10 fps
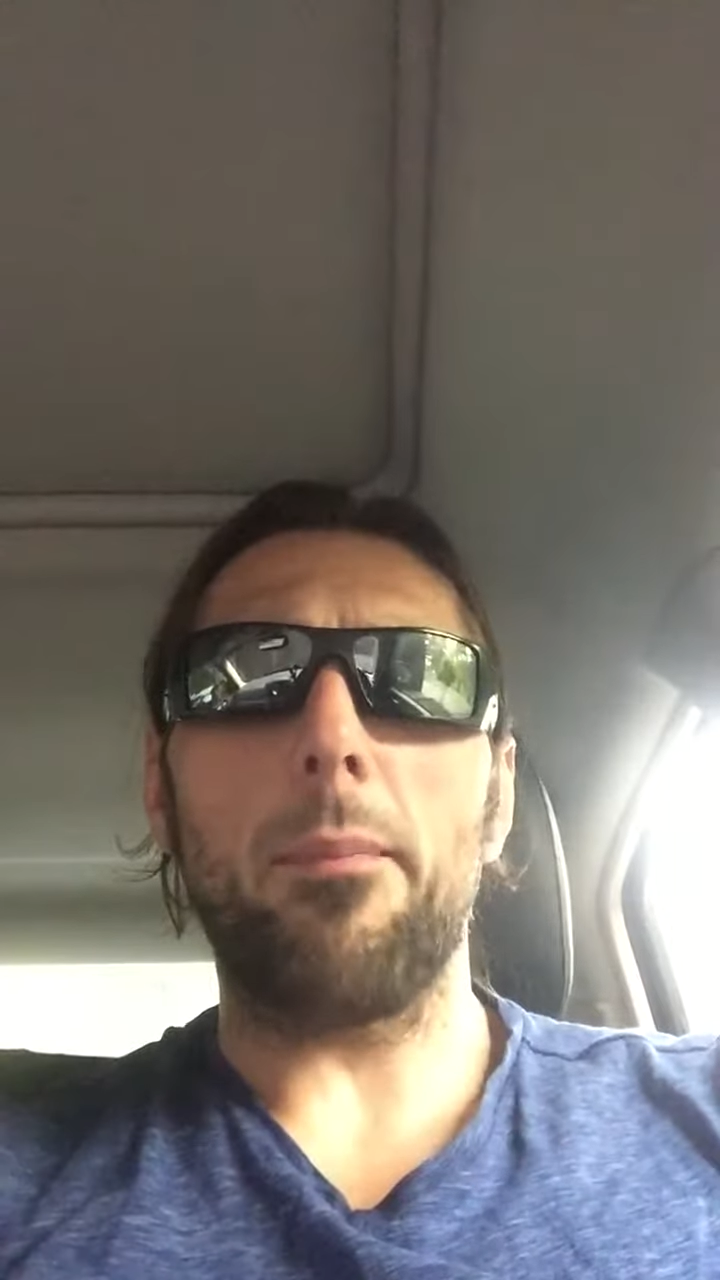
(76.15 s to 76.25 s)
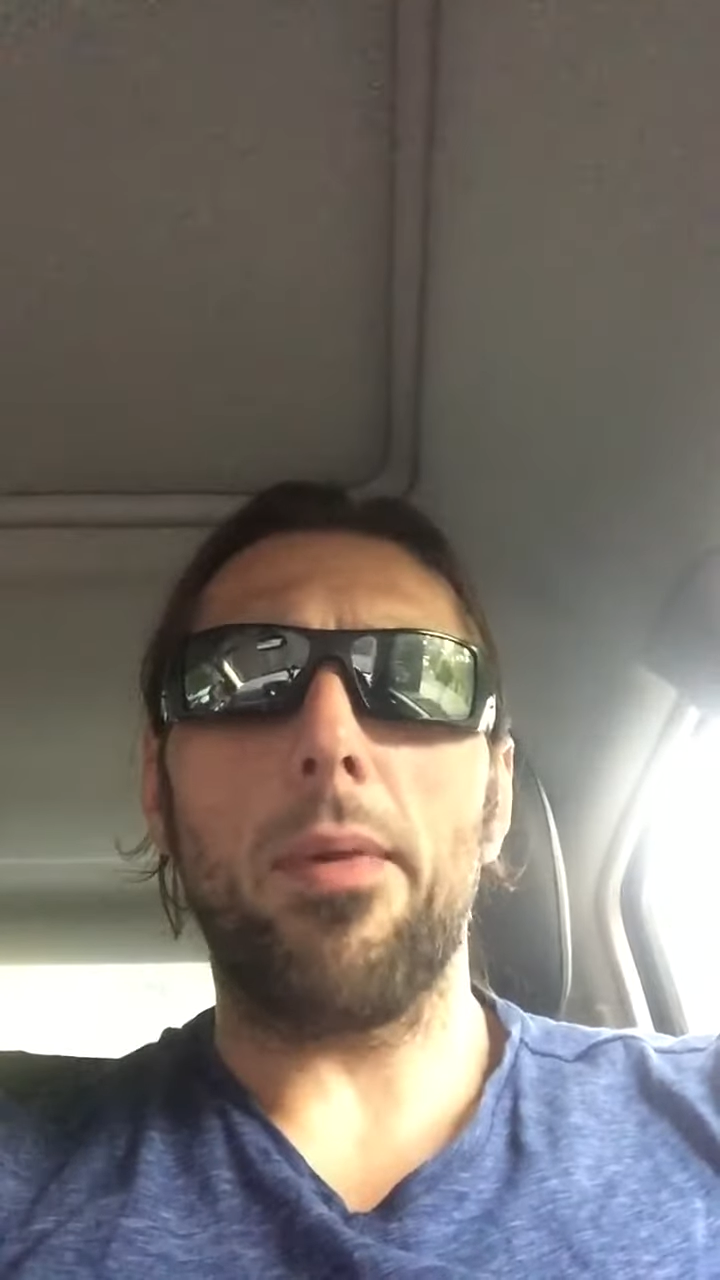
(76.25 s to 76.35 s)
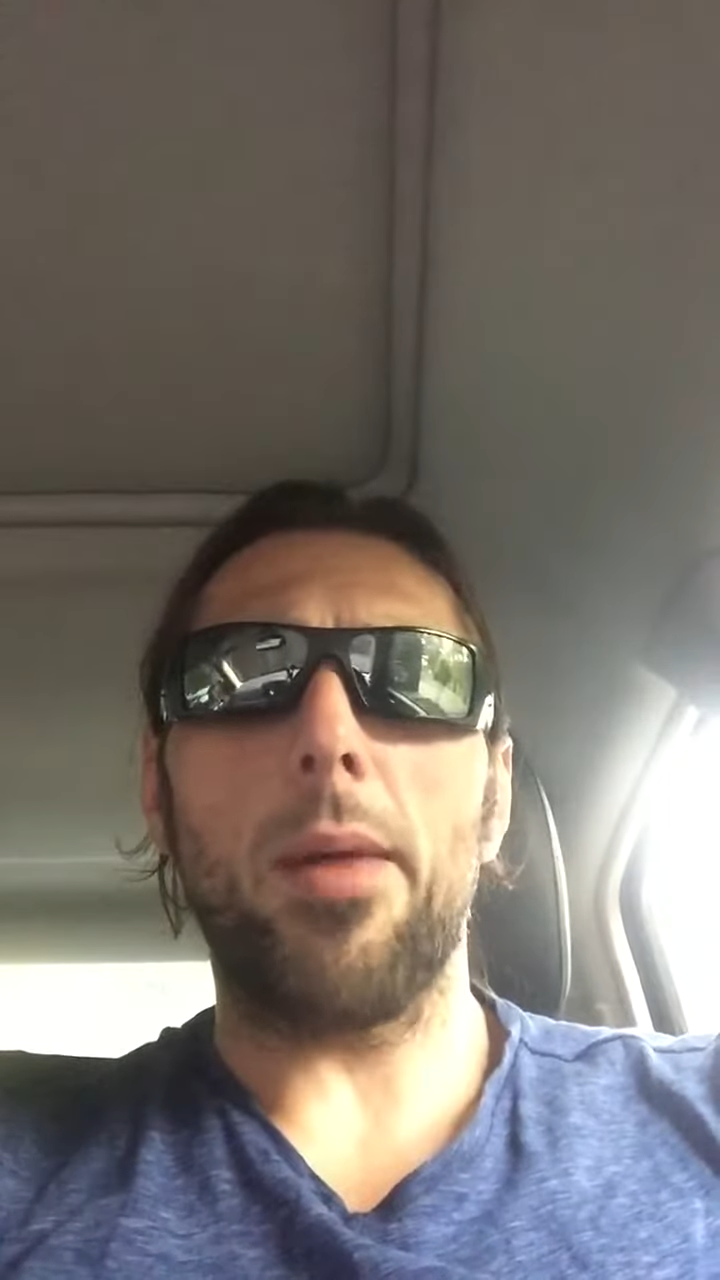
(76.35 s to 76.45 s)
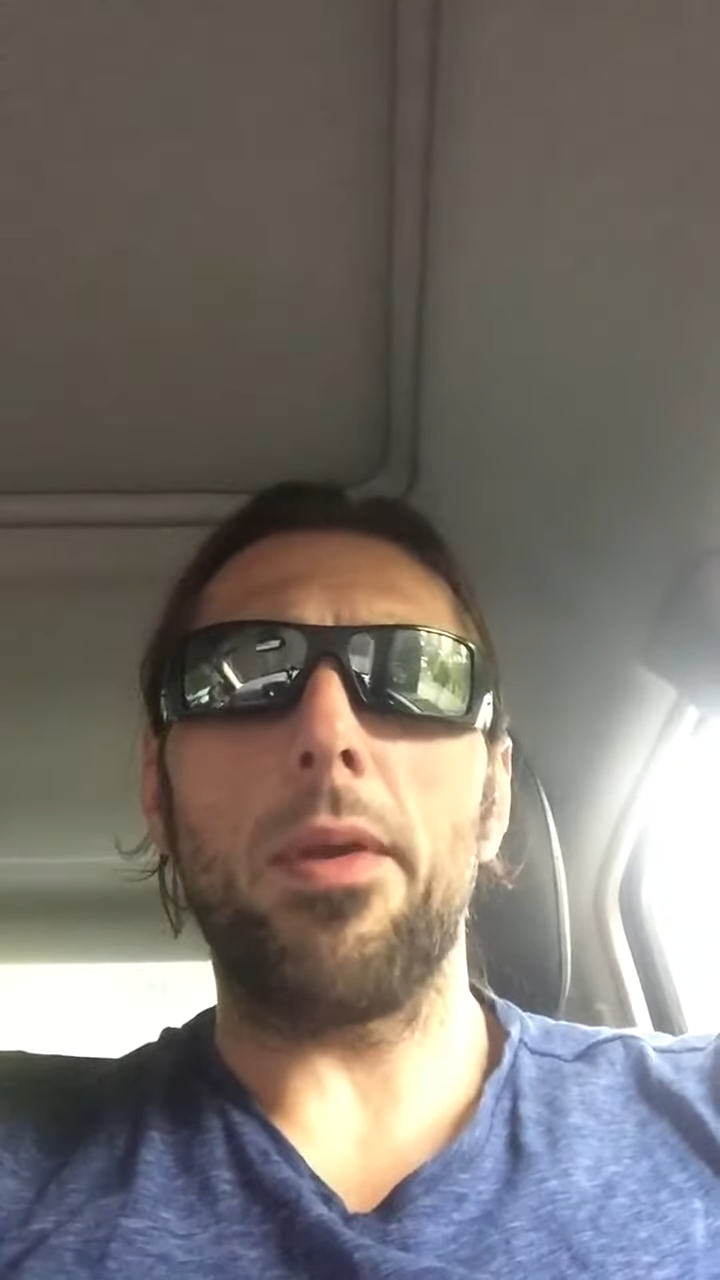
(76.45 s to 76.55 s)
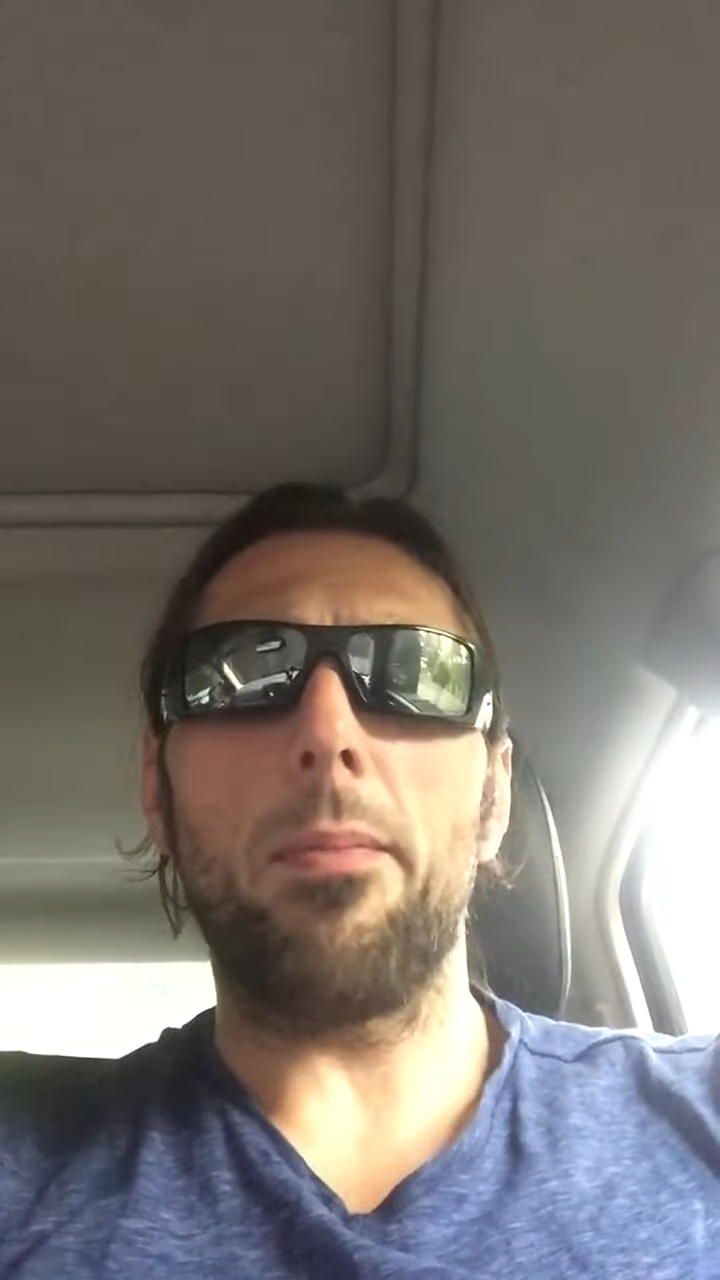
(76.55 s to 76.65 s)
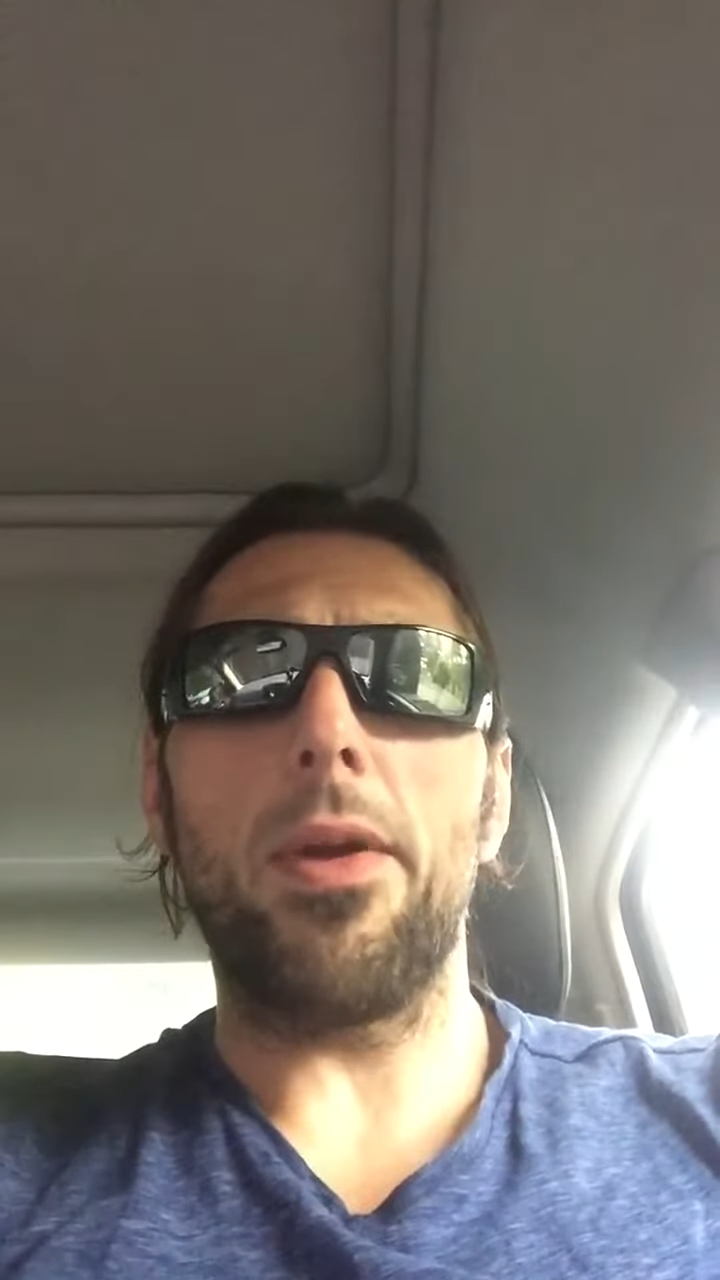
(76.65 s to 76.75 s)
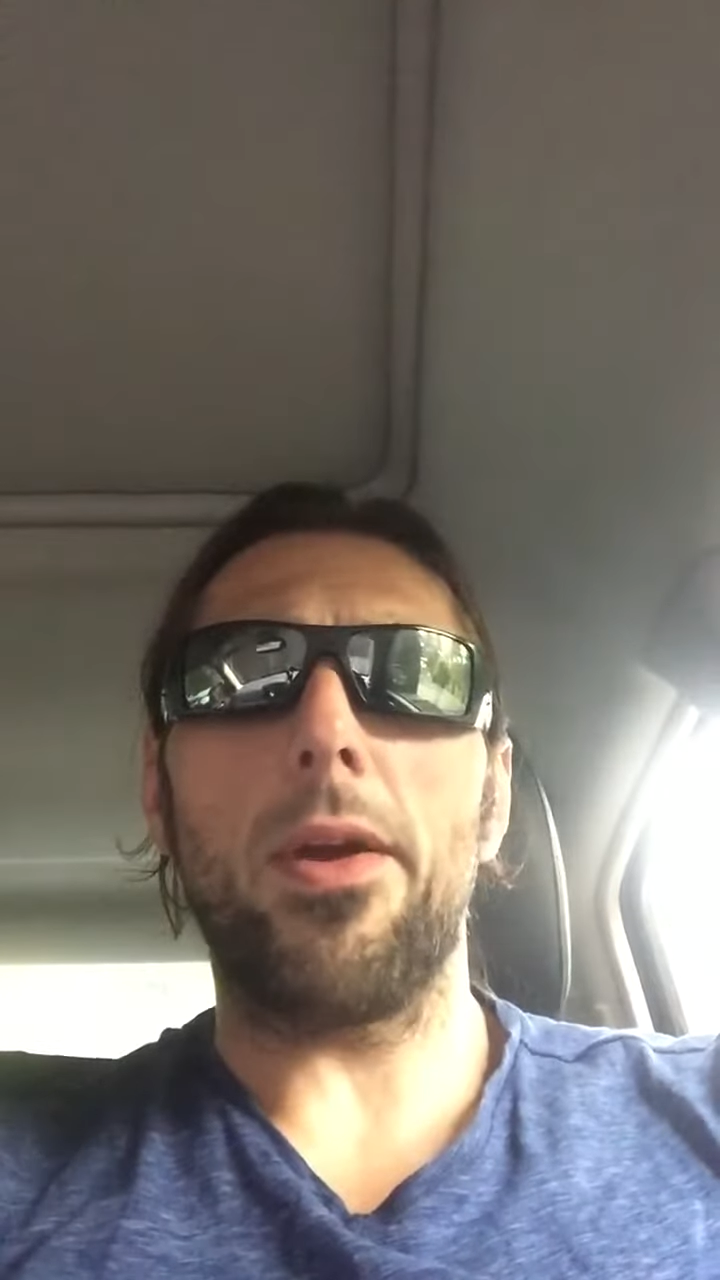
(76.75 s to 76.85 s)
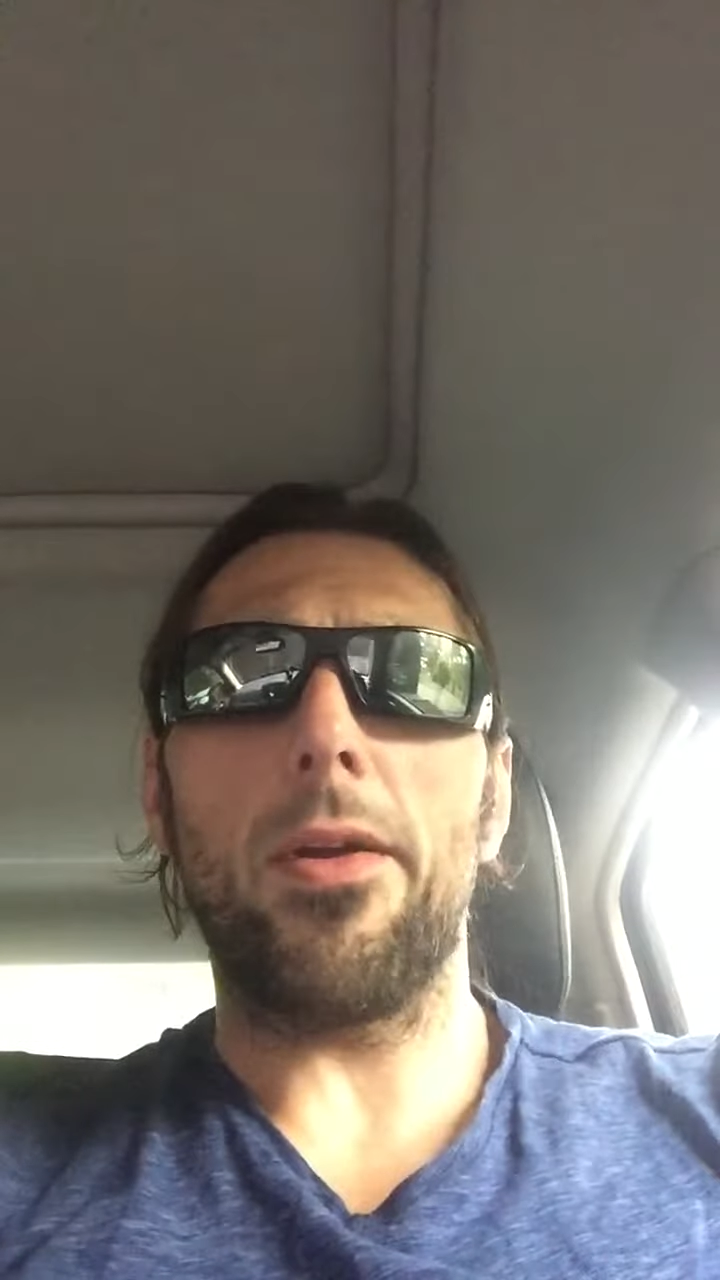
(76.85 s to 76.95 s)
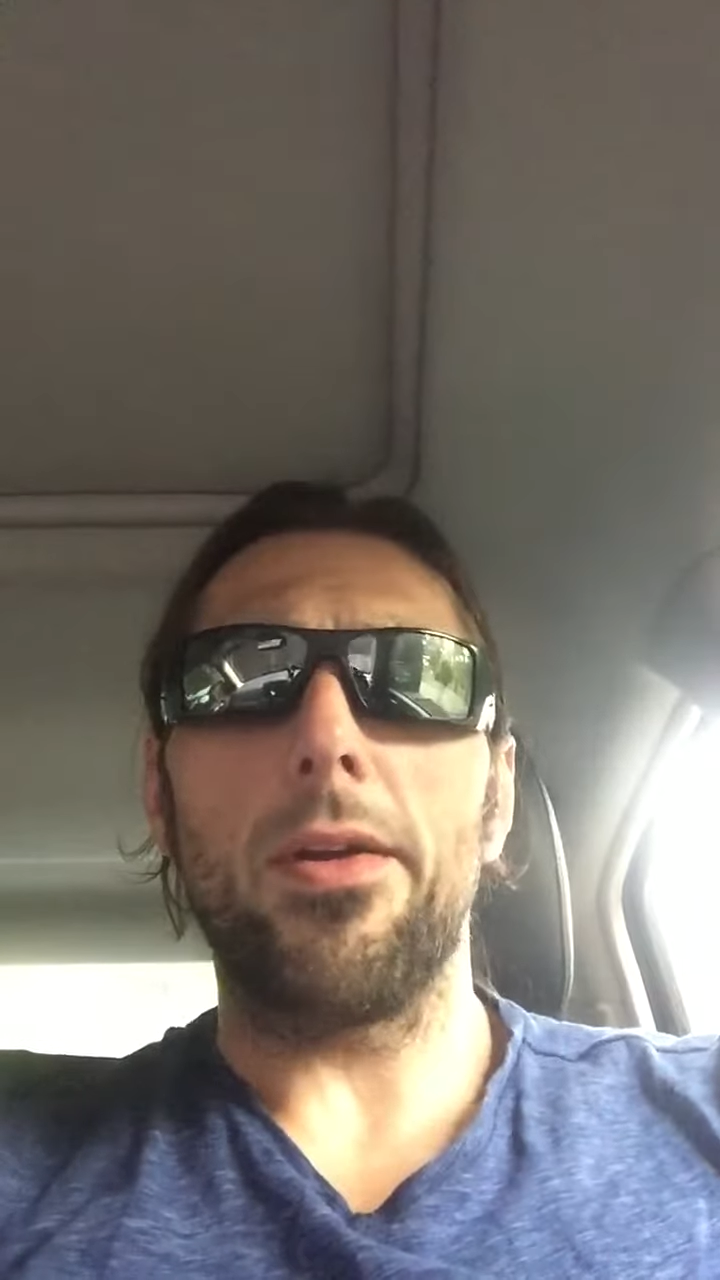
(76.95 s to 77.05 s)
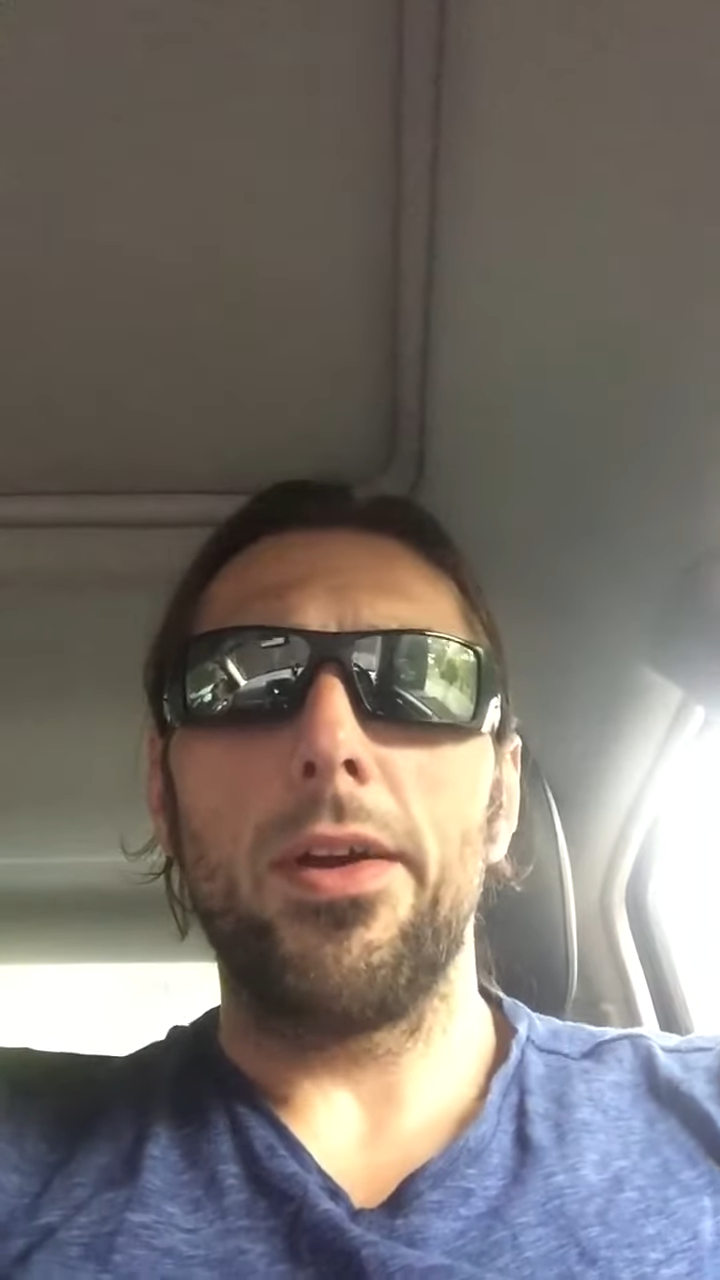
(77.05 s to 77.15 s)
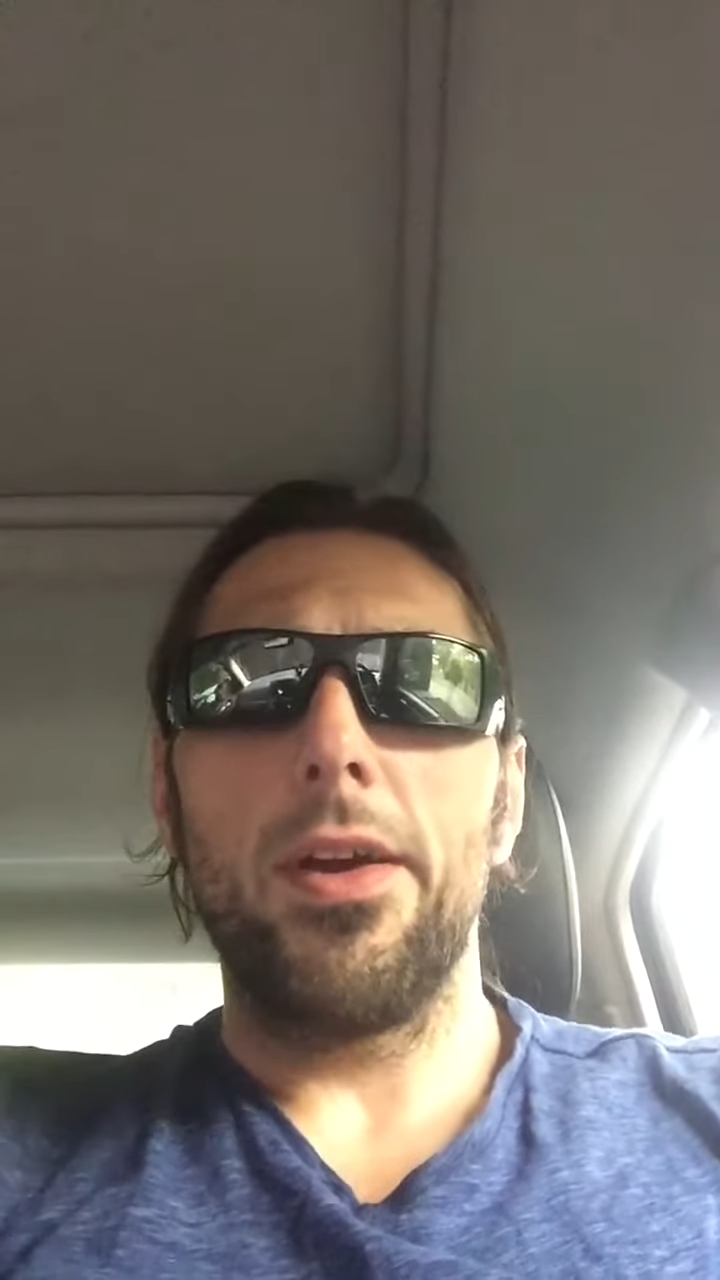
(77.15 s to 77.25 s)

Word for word: buy me a beer.